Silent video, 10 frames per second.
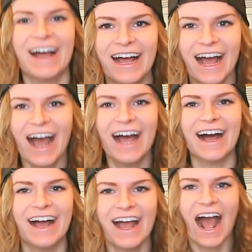
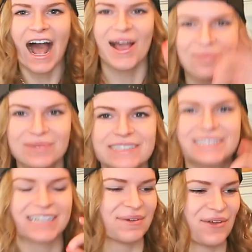I almost
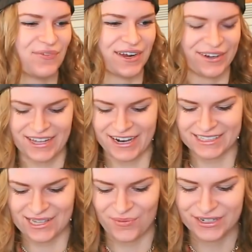stuck my finger in there
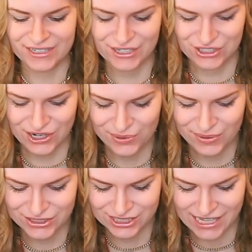because I wanted to show you
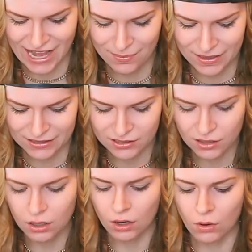what just happened.
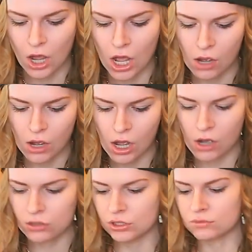
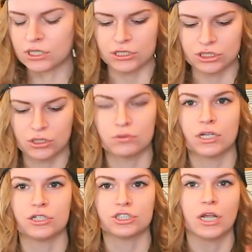Oh, don't touch it, don't
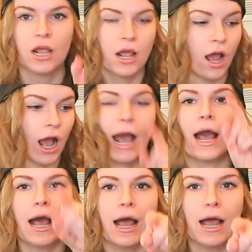touch it.
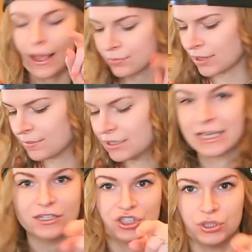I'm coming to
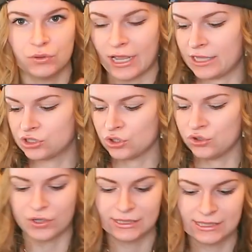get you, and so
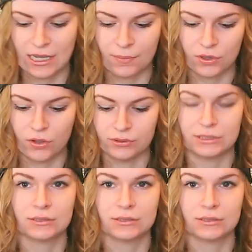you can see up close.